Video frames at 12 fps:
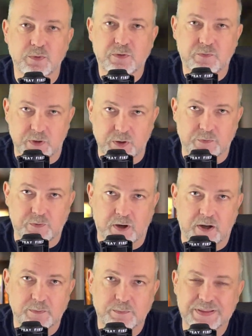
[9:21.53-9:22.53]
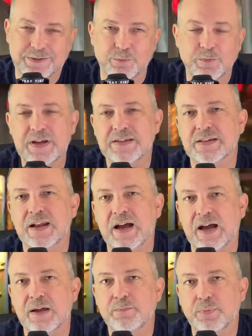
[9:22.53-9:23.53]
Fearfall. But the reason
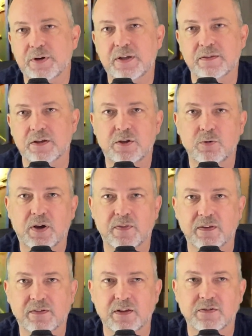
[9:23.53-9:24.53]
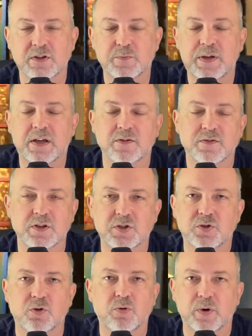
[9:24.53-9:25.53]
I'm putting the queue on this list is because the
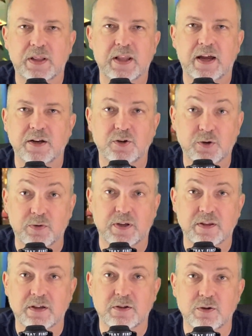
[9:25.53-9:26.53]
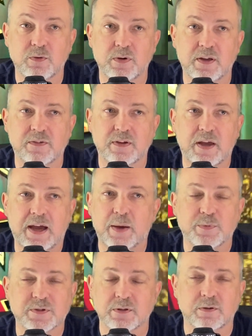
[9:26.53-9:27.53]
storyline during the queue is
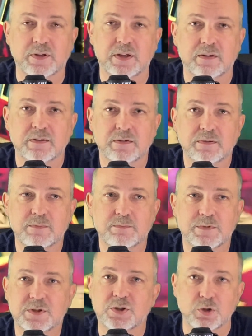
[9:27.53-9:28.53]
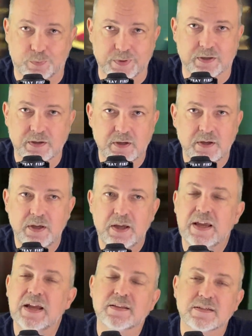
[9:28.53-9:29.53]
absolutely stupid.
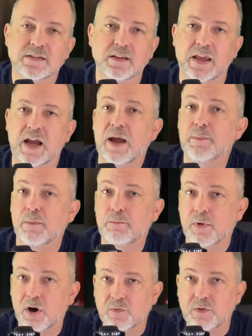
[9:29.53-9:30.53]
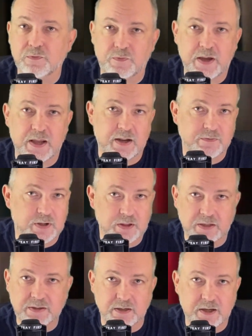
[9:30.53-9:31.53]
It's silly. I'm a Marvel fan. I've
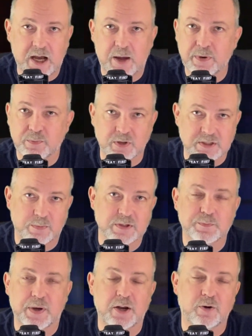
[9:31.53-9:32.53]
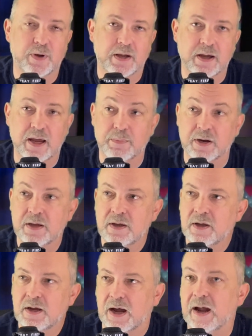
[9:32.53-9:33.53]
collected comic books. I'm a Spider-Man guy, but
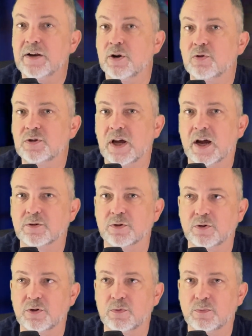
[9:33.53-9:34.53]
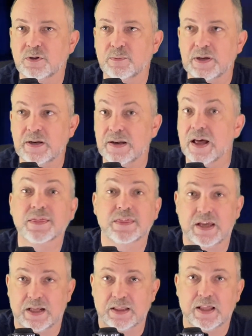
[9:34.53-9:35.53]
I know Dr. Doom to be
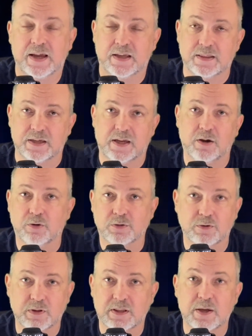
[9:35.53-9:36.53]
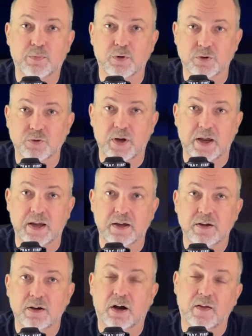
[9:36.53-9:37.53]
nothing like the character that they portray
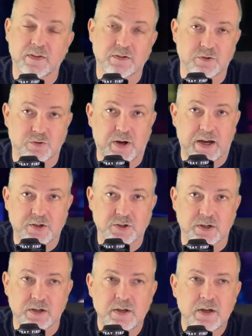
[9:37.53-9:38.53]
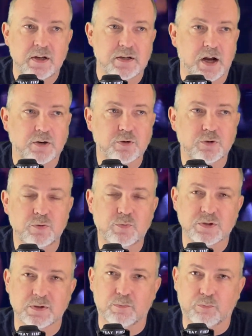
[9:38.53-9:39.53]
on this attraction. Dr. Doom
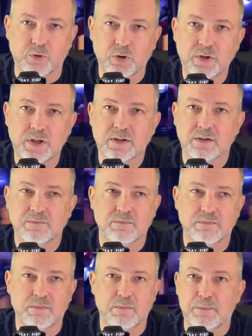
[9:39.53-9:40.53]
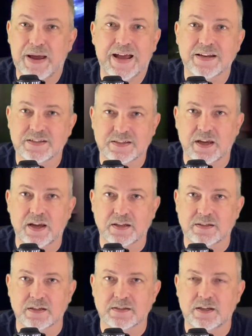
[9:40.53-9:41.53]
was a brilliant, mad
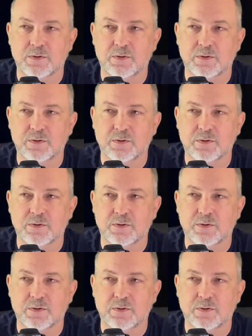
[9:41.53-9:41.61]
scientist.